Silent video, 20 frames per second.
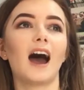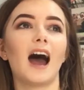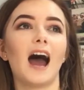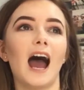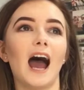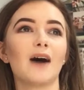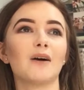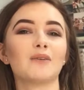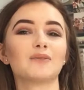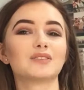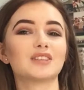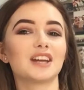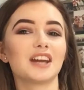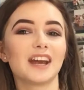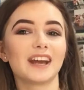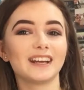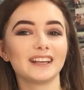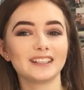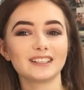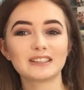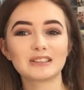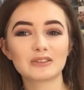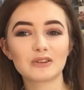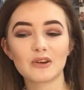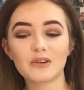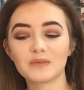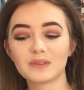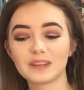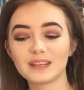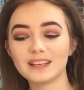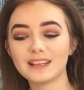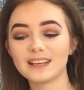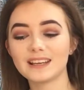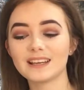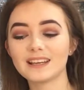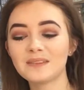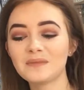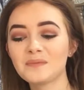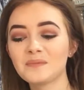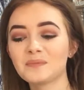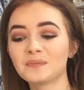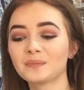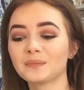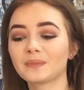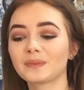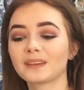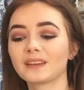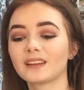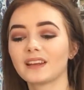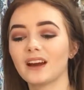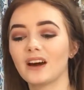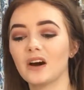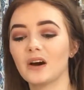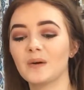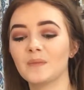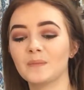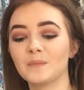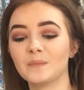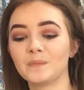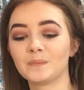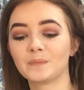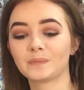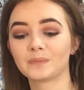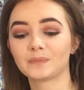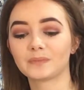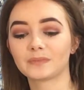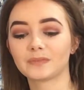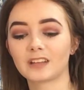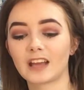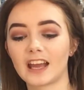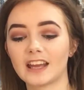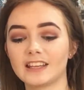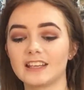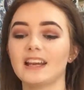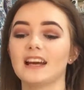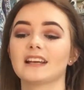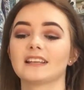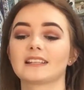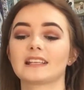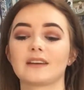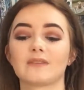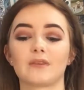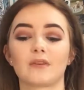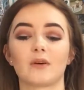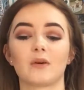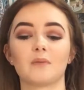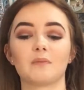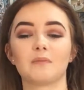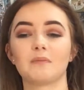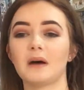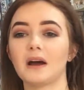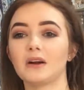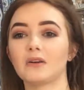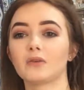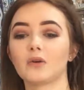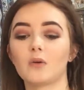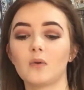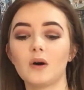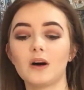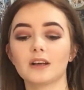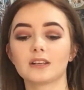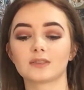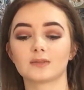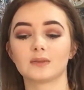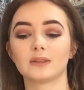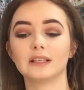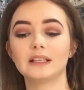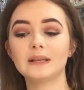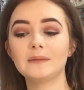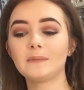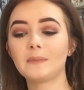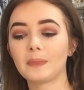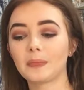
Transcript: how I've changed over the year. And yeah, see if I got better or worse, really.